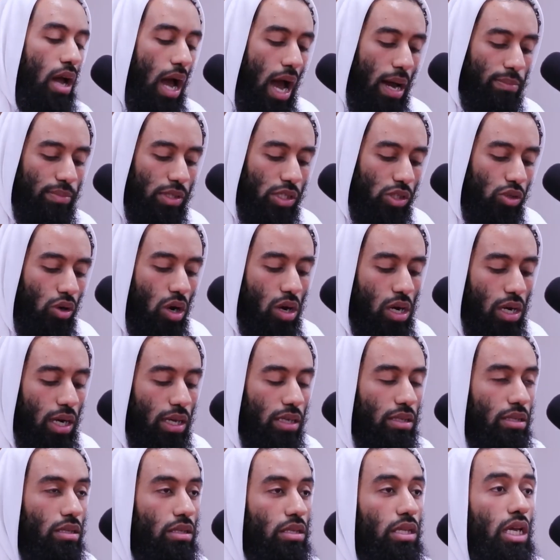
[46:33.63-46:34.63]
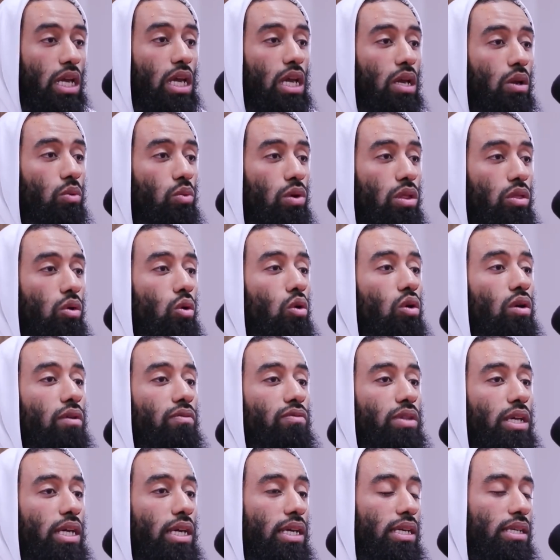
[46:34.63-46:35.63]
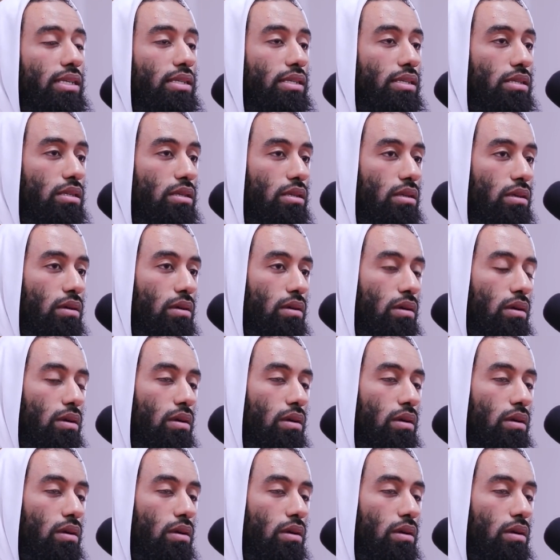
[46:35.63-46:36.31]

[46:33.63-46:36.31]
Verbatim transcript: I'm struggling to deal with all of these